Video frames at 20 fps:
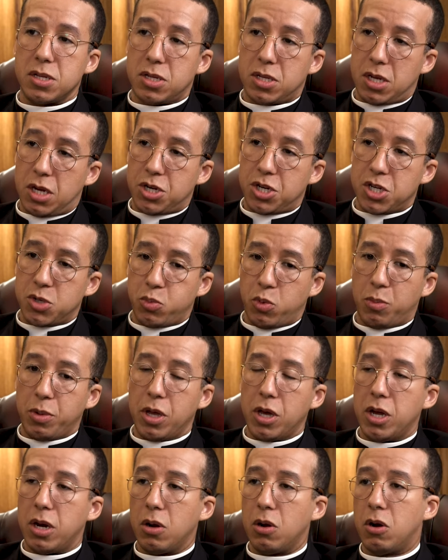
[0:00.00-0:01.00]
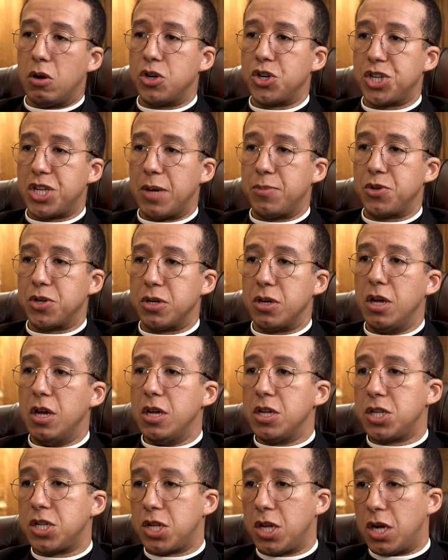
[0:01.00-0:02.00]
such as what we heard on contraception,
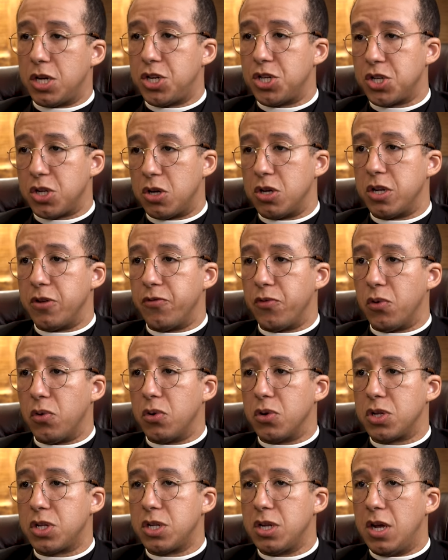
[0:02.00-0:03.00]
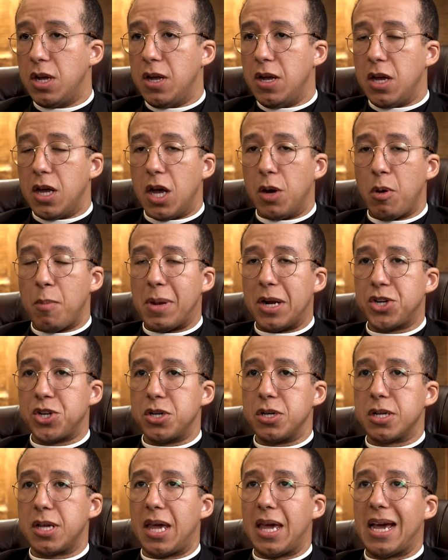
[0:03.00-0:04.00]
such as on divorce. Uh, we
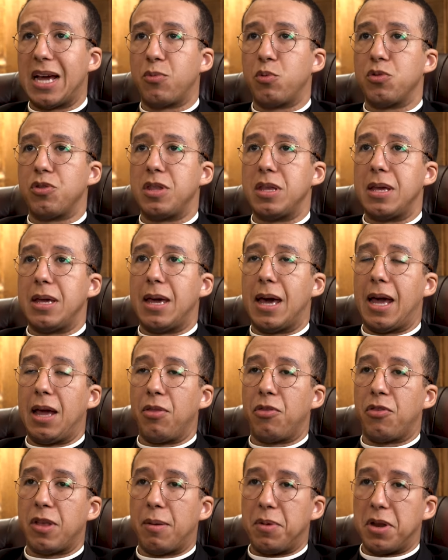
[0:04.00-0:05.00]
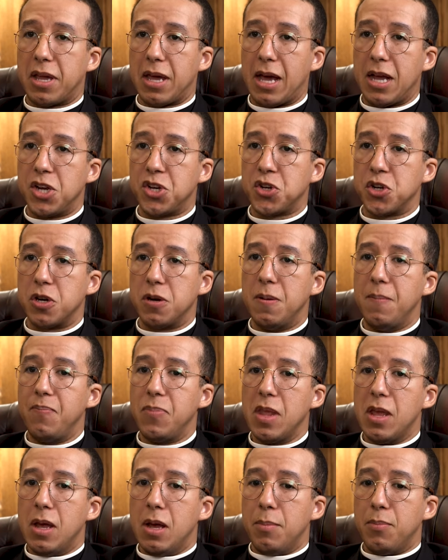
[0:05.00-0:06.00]
mentioned King Edward VIII's abdication,
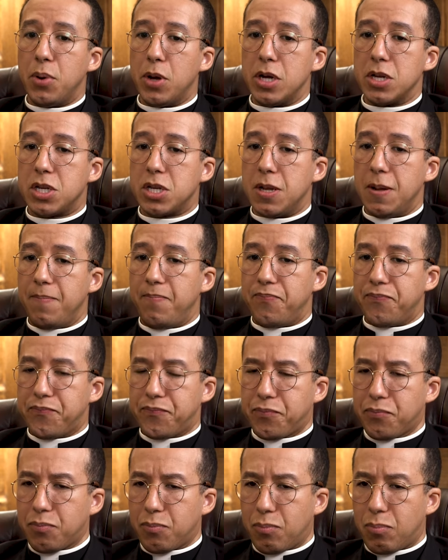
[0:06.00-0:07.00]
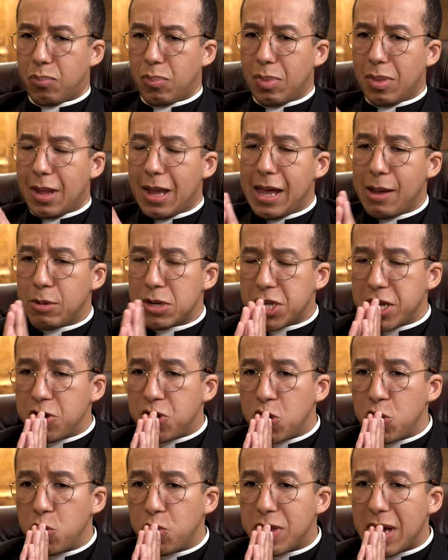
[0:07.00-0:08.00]
but it was in
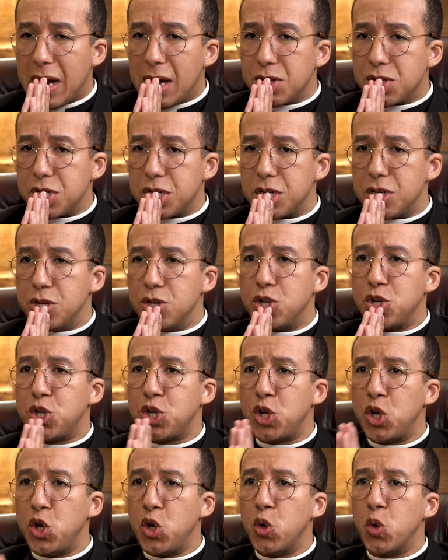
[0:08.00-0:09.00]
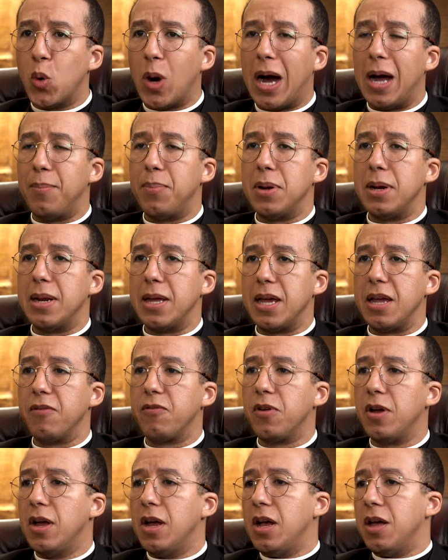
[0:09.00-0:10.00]
2002, I
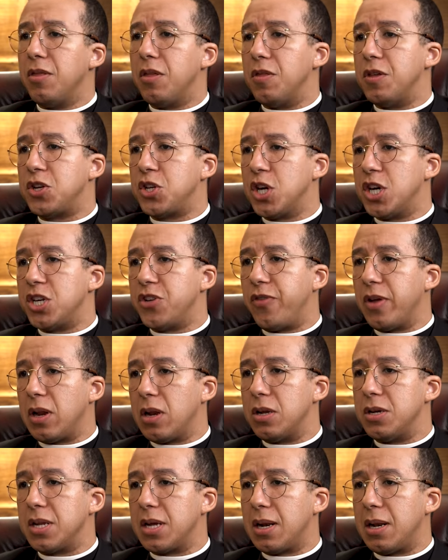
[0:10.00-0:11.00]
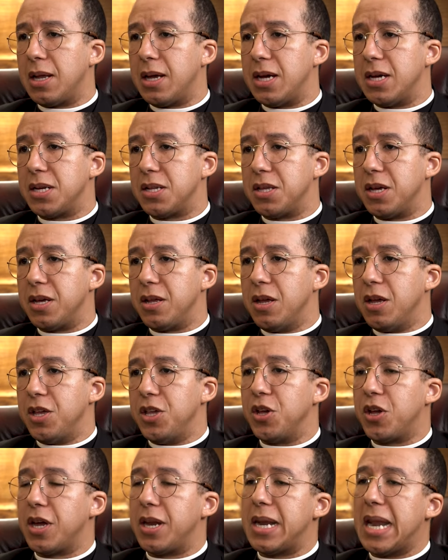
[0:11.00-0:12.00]
believe, that the Church of England declared that
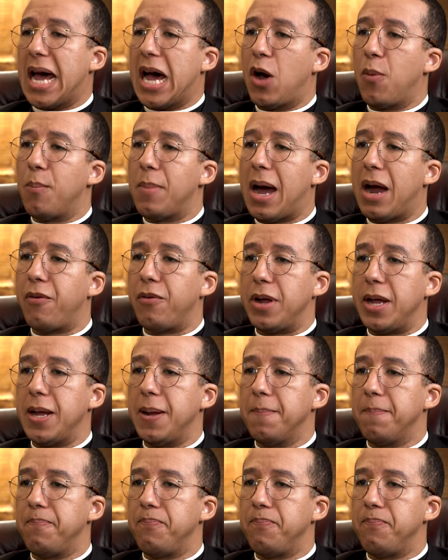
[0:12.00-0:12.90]
you can now marry